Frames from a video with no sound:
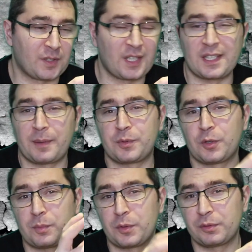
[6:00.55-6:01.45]
set up
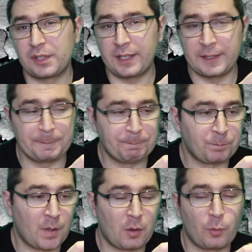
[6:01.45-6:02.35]
your music,
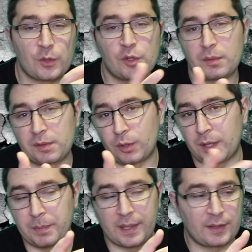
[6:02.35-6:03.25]
which is not a big